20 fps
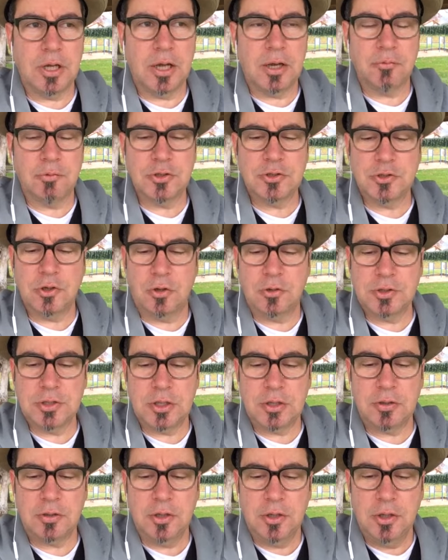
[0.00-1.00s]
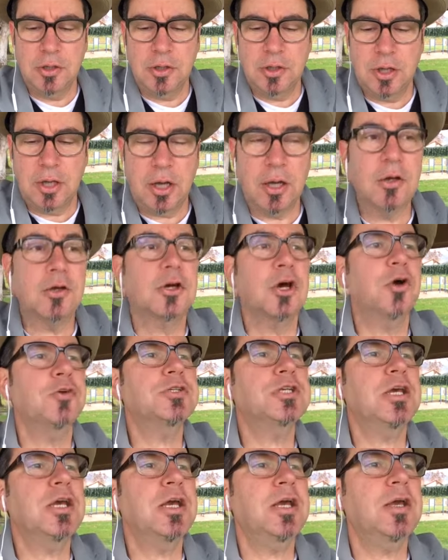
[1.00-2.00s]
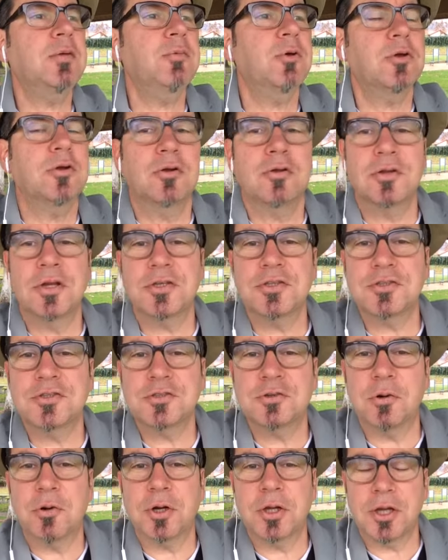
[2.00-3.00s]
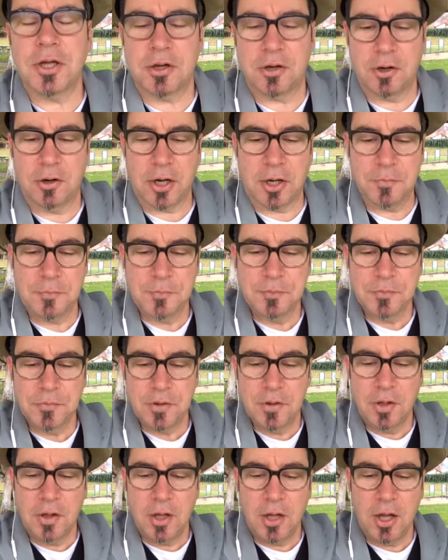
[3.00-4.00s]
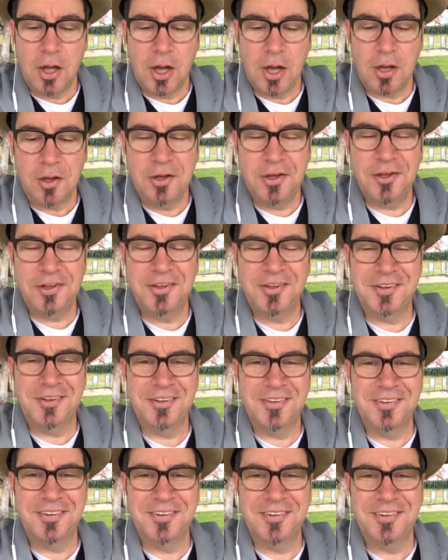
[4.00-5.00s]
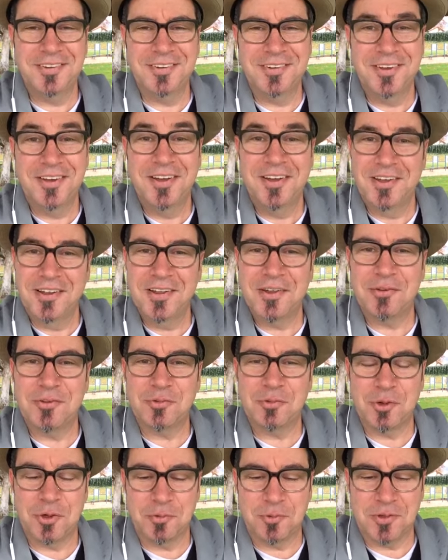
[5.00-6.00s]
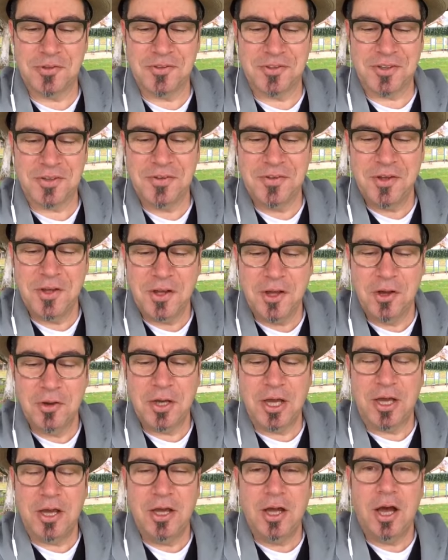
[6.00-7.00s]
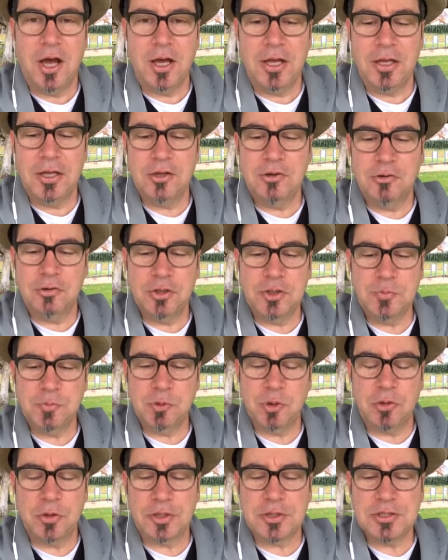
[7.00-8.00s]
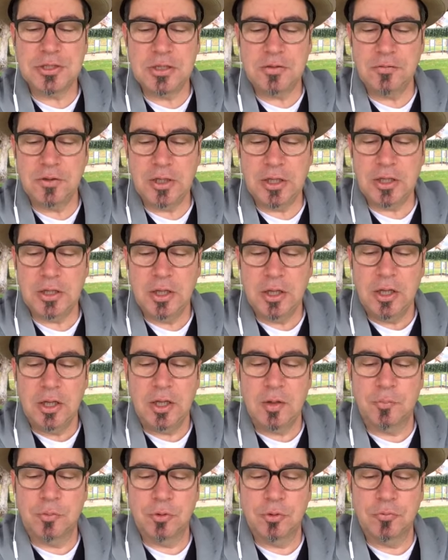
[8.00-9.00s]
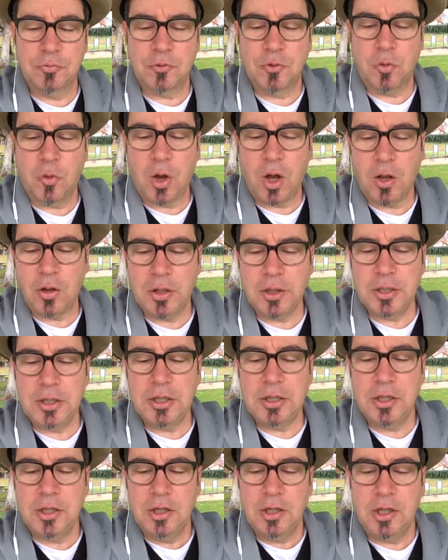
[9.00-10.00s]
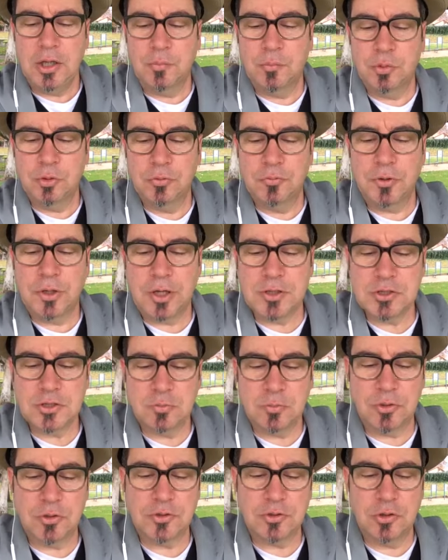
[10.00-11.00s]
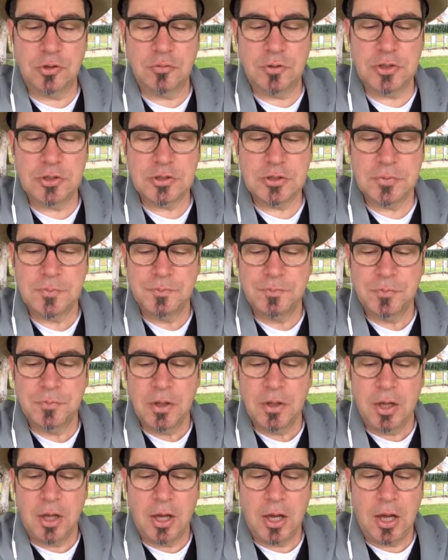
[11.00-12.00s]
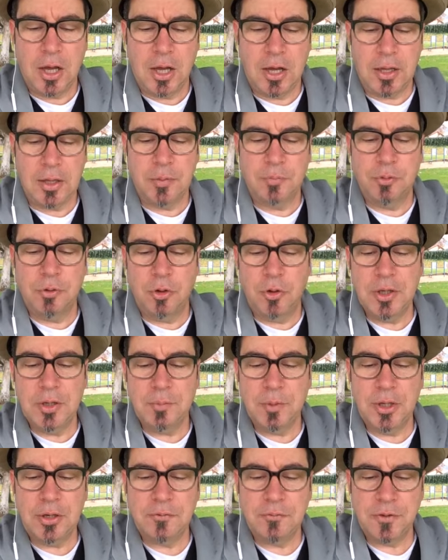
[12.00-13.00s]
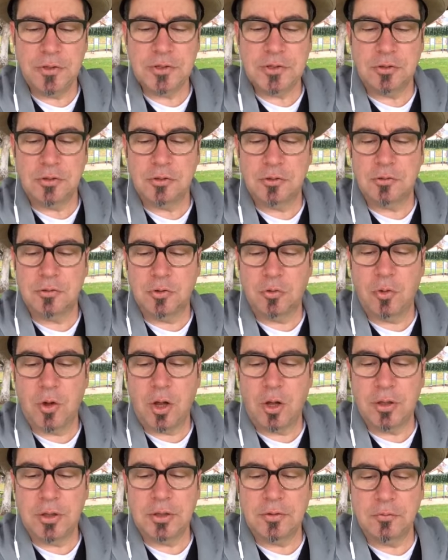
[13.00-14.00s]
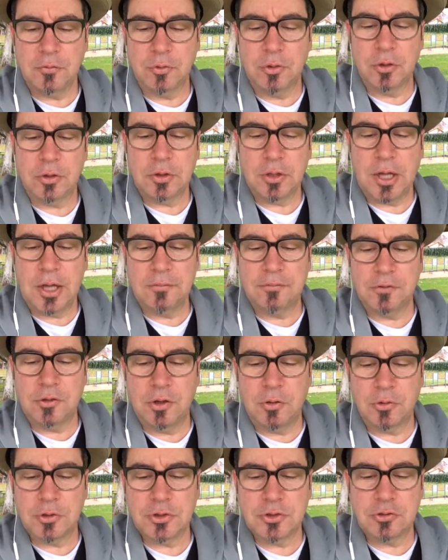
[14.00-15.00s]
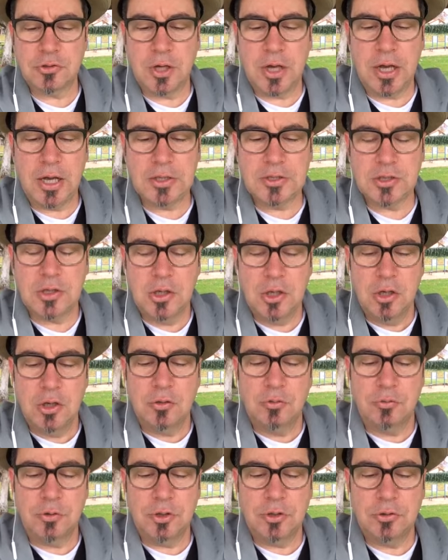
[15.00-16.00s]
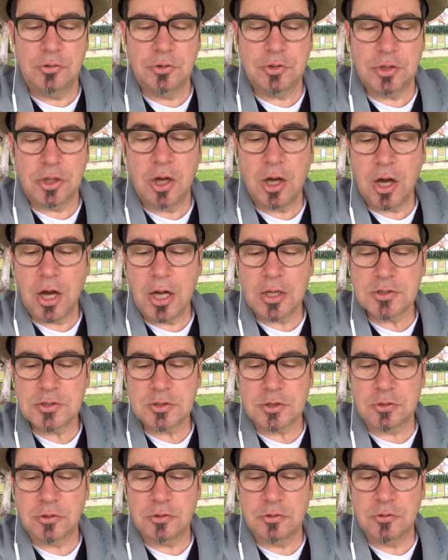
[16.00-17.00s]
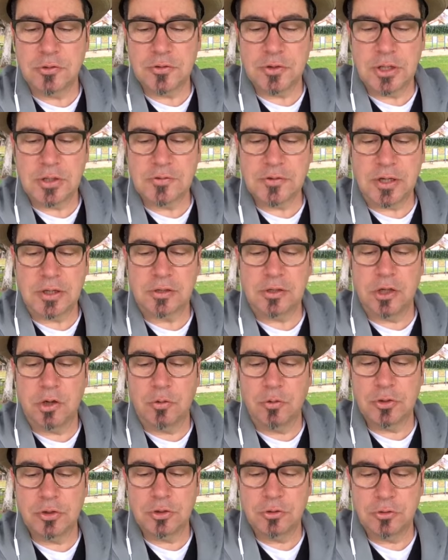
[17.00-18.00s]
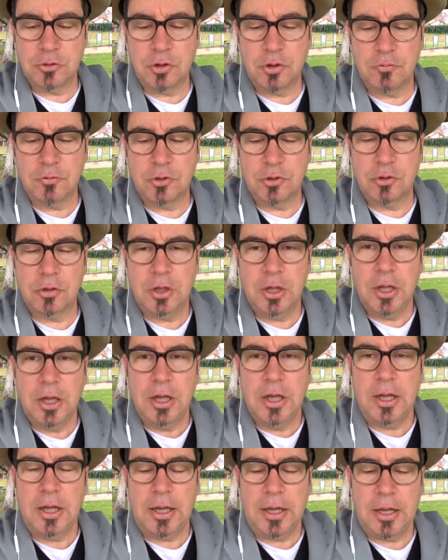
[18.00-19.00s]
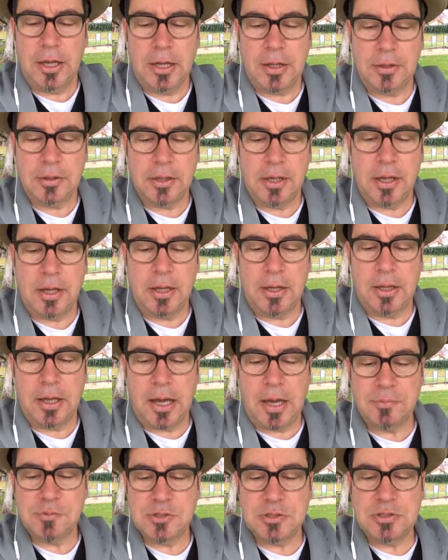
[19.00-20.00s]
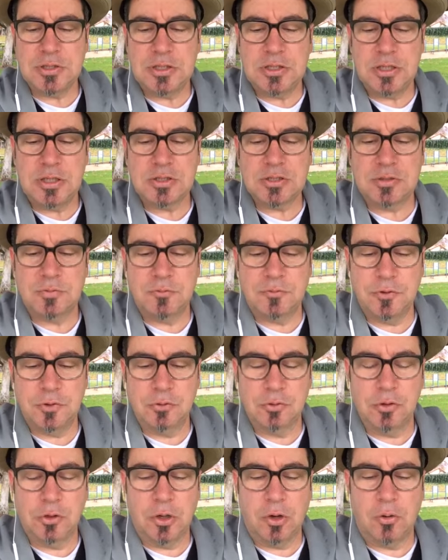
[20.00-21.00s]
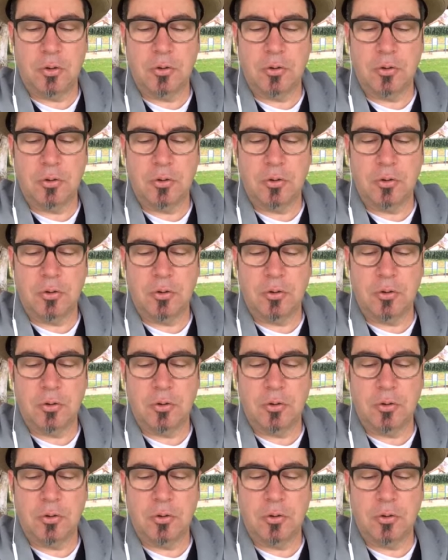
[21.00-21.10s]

result in go team. They just scored again. All right. That was weird, wasn't it? Okay. Increased productivity, improved quality, improved customer service. Employee benefits include quality of work life, lower stress. Reduced costs includes things like lower turnover and absenteeism, fewer